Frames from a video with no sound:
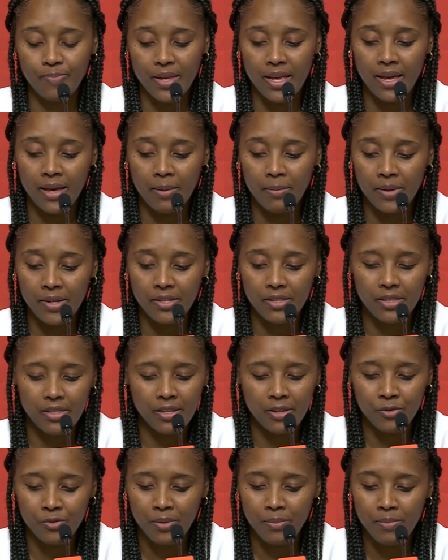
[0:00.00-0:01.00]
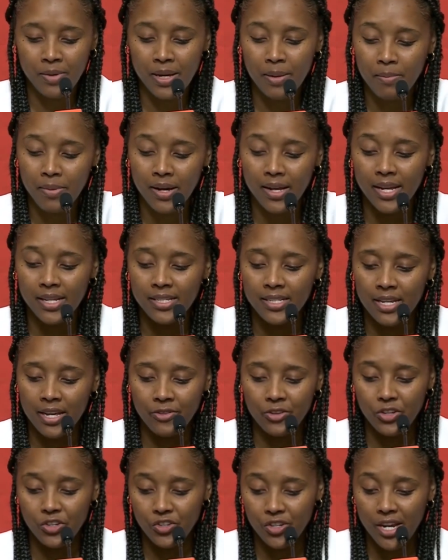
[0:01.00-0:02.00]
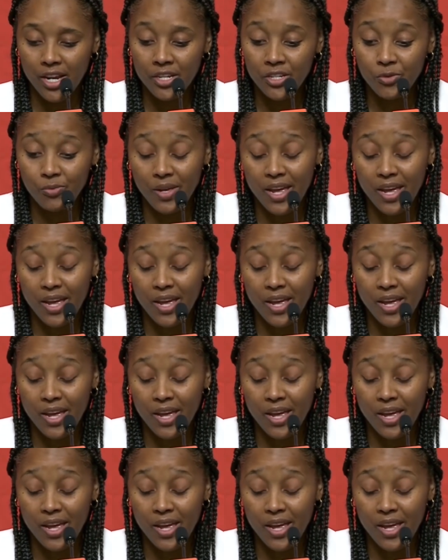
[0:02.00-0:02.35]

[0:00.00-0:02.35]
Um, and those were big buckets down the stretch.